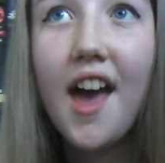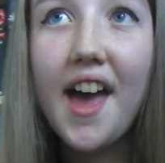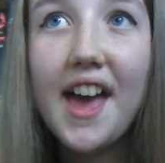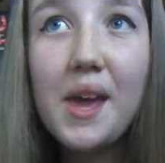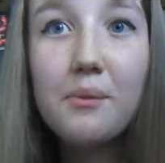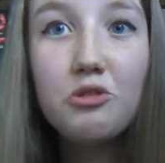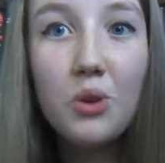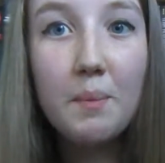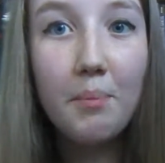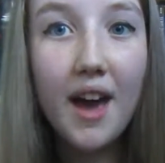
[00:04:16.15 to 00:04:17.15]
It was
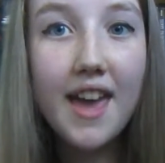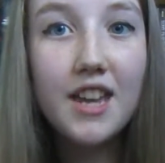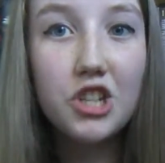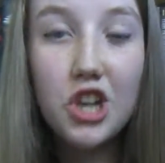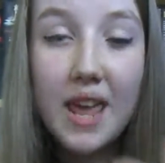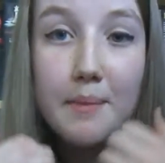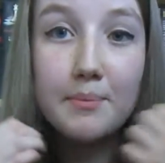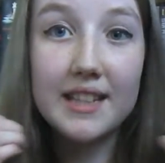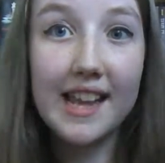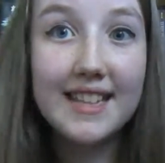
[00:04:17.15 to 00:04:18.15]
written by
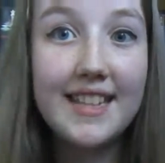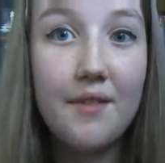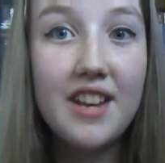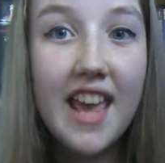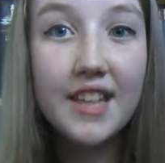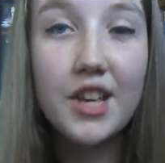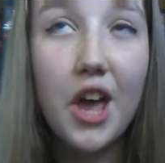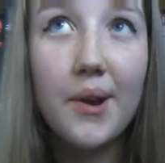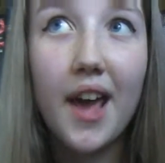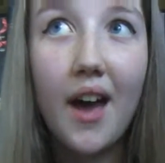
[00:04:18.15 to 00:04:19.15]
James like 7 years
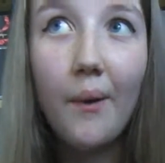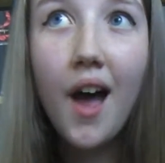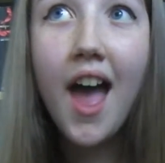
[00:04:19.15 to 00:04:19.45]
ago now.